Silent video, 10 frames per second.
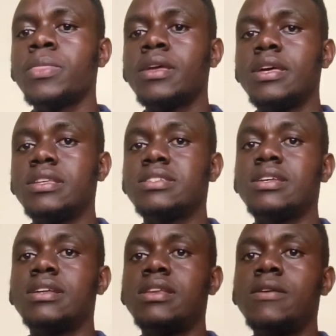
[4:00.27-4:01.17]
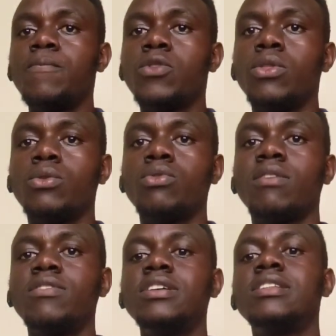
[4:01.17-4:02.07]
Instead, to
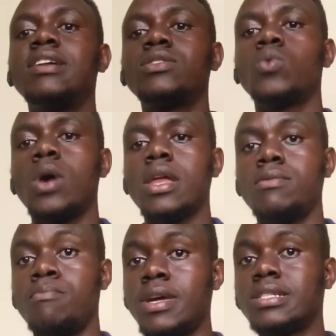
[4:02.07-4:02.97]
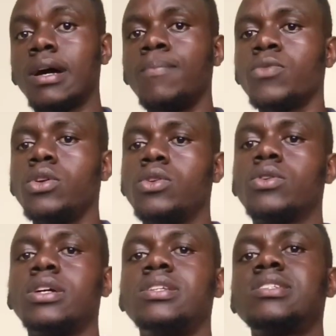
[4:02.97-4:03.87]
avoid that word better, you
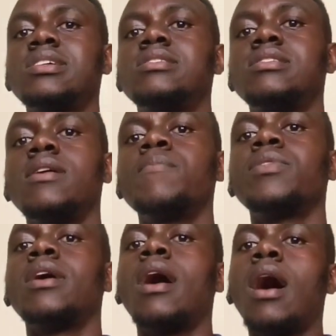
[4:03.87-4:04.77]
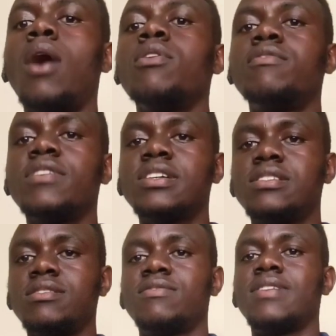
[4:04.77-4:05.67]
can instead say, how
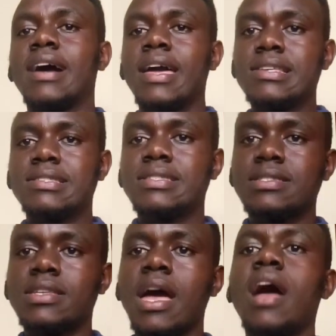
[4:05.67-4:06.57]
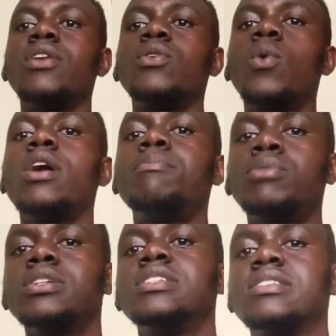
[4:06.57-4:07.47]
effective are X and Y
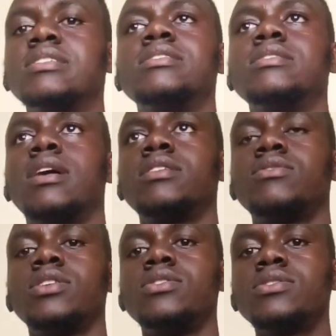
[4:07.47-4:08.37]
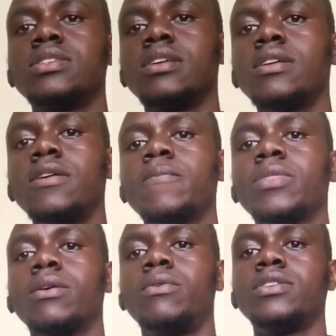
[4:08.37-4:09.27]
policies at reducing
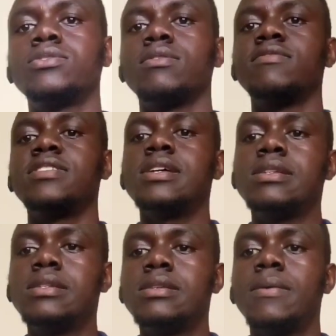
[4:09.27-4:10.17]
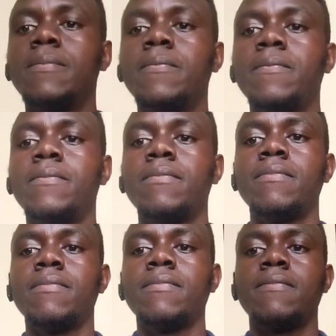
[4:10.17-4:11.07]
rates of Z?
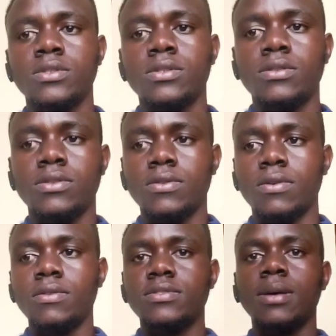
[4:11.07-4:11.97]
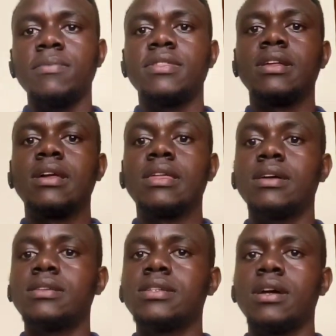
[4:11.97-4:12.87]
So something like
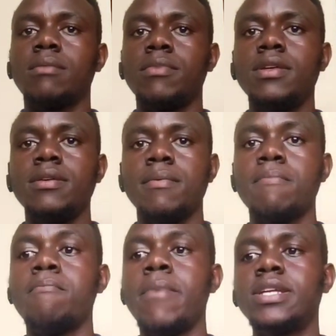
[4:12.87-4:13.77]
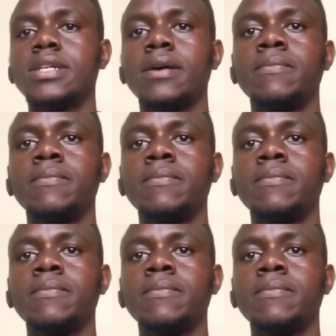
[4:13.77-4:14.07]
that can be better.